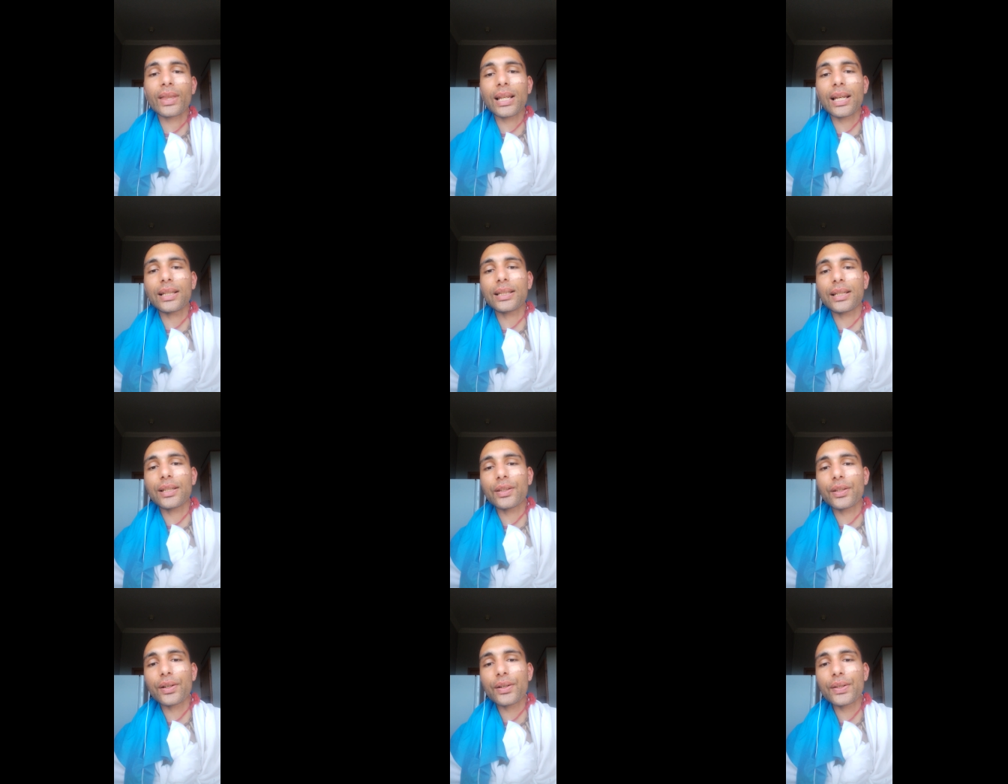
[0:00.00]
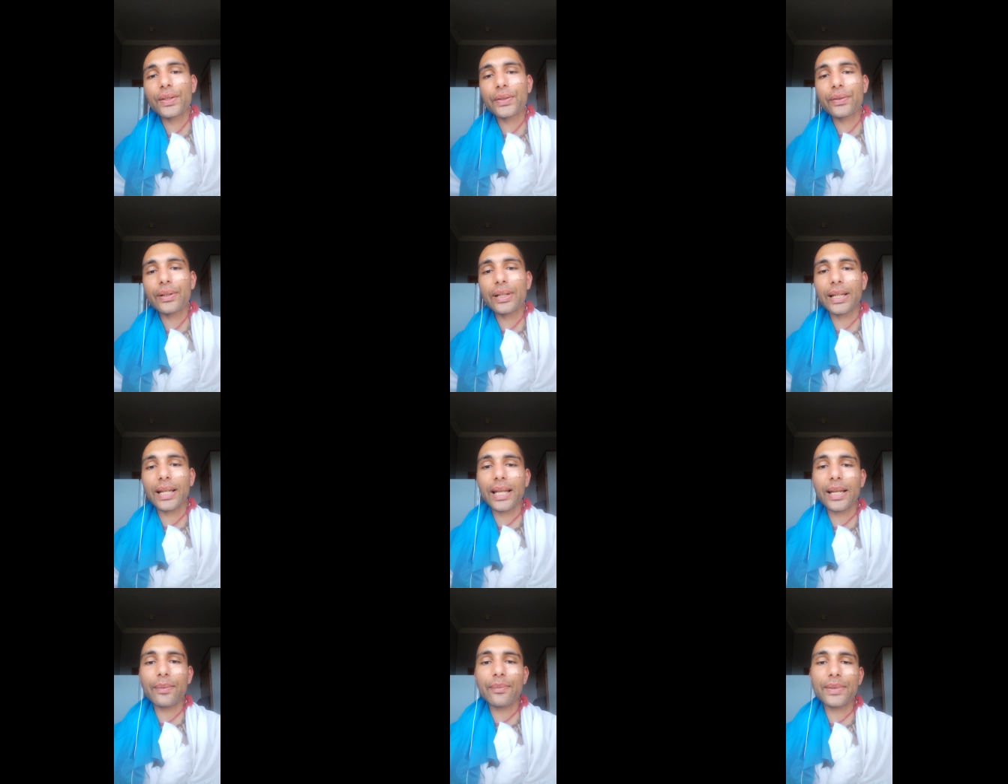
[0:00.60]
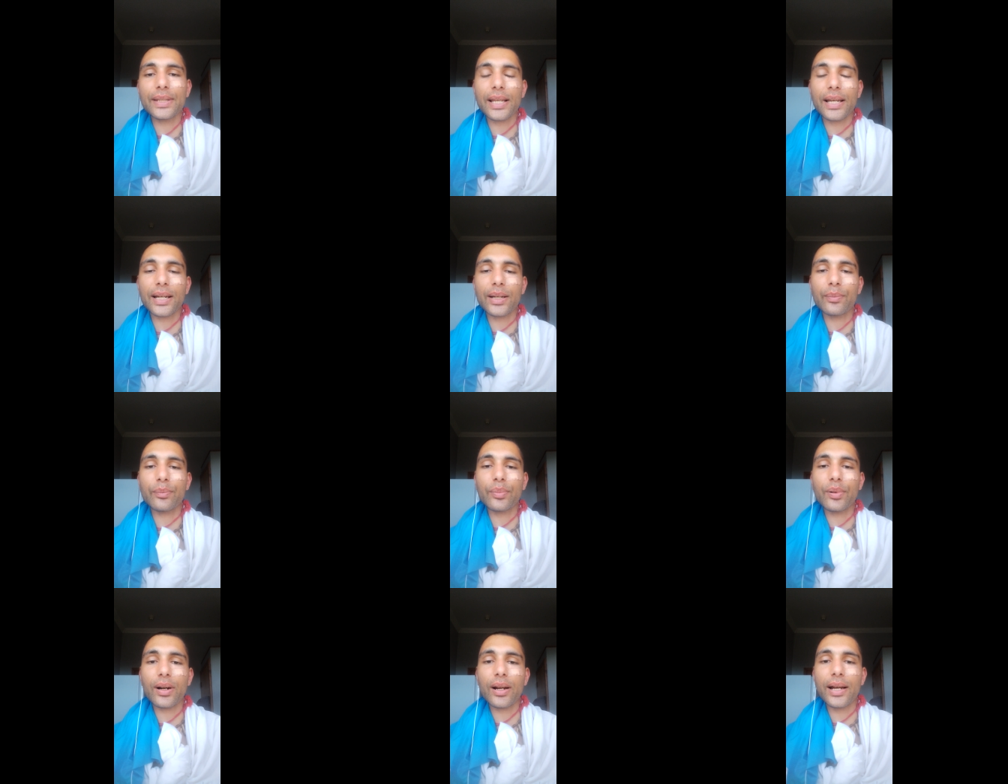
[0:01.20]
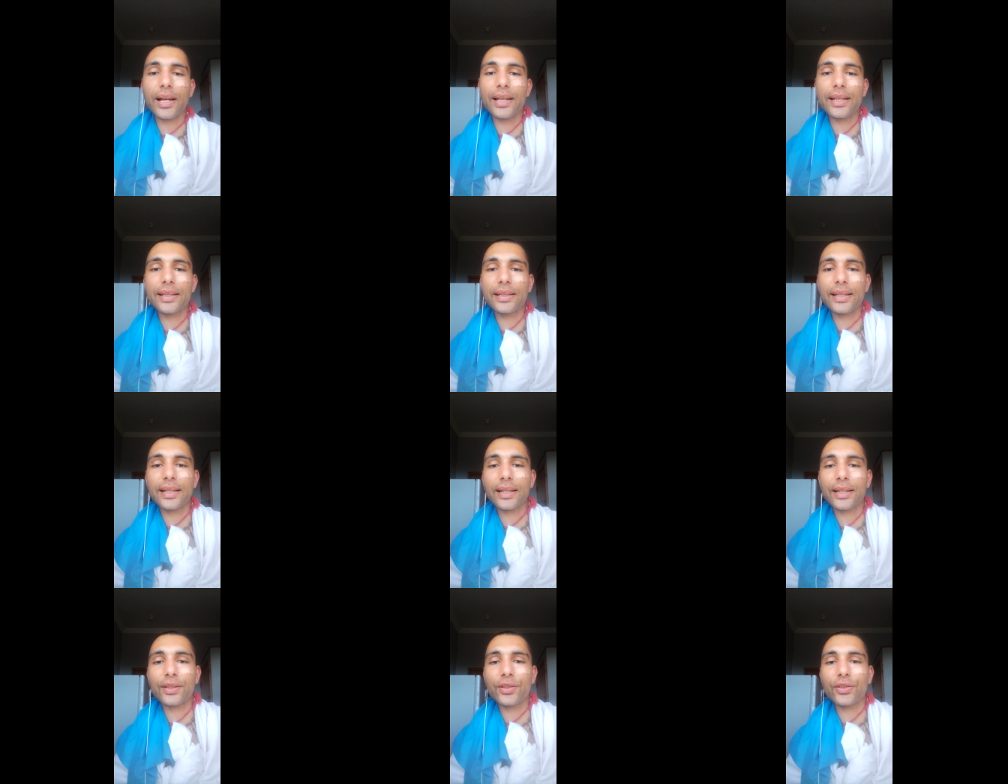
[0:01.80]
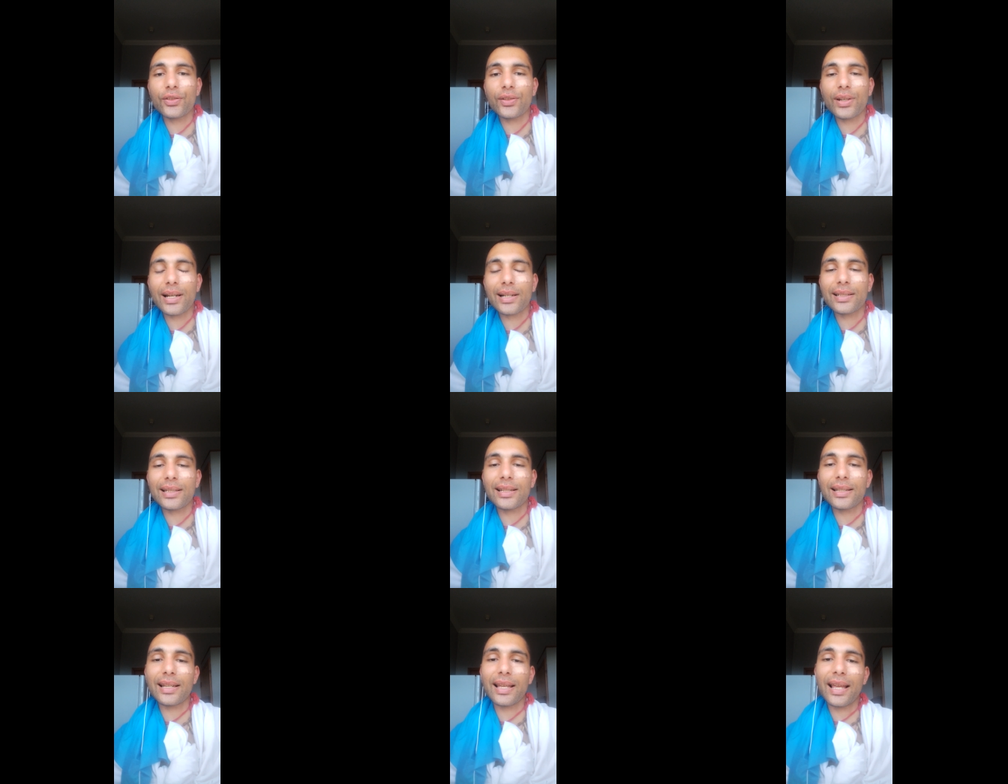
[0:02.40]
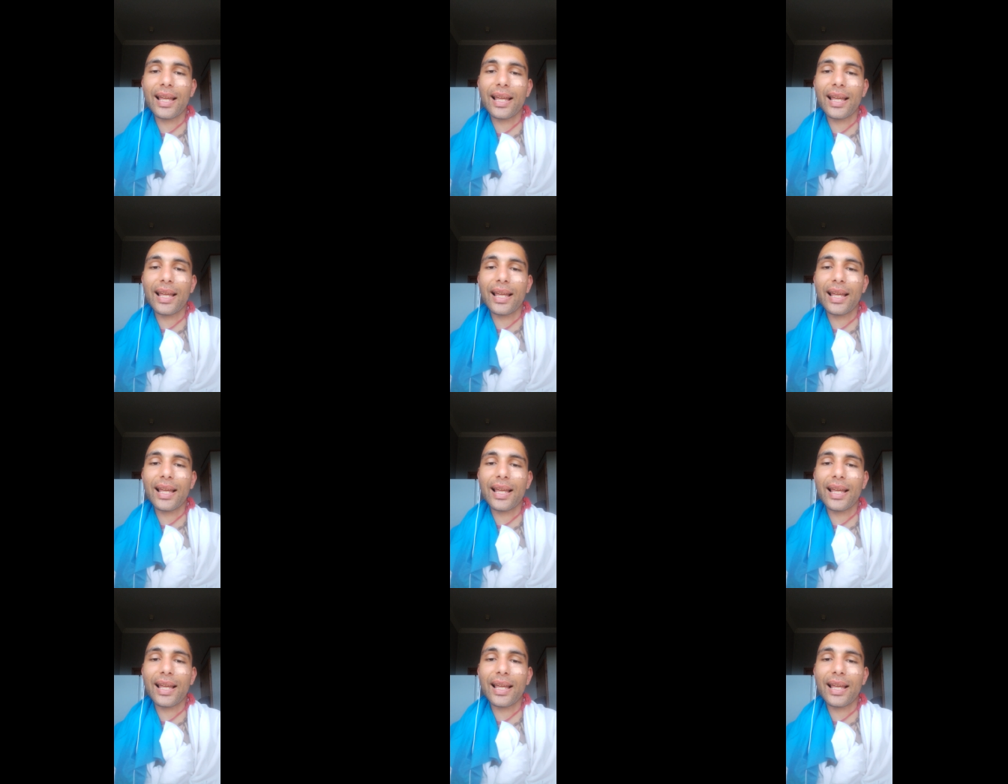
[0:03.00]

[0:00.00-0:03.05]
And then those three names are comprised and constructed